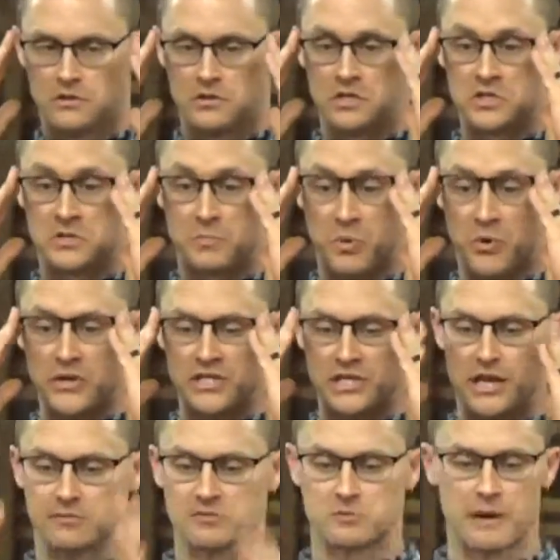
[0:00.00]
This
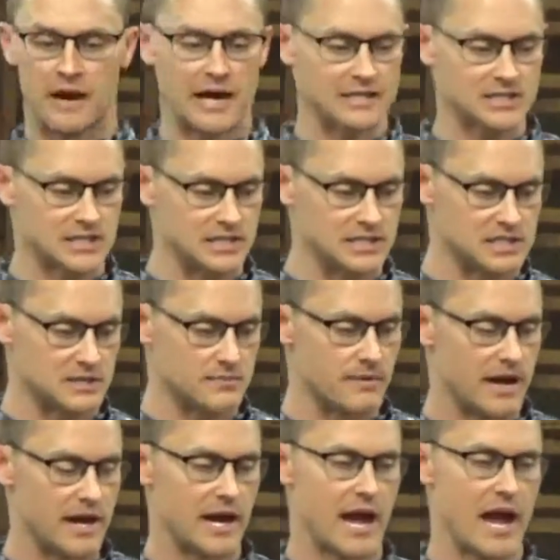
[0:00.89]
priest comes by, sees the
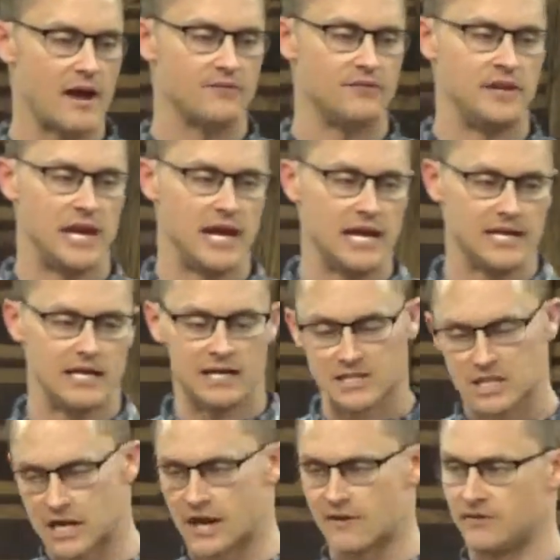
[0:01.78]
man half dead,
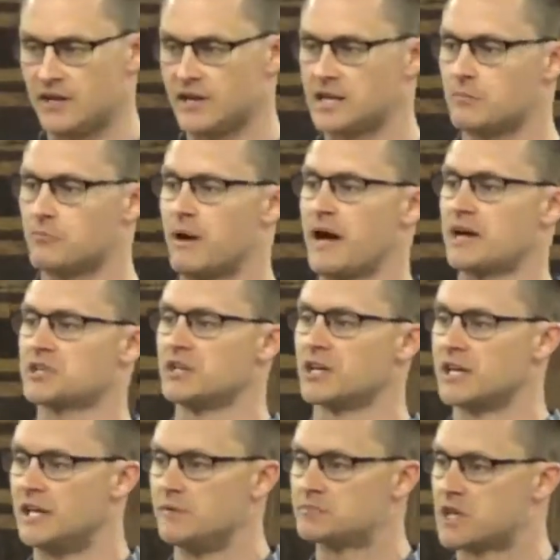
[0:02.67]
doesn't have any
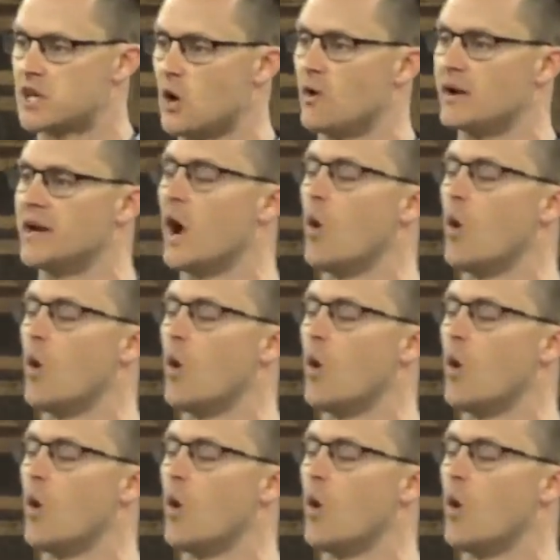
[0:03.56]
compassion, and keeps going.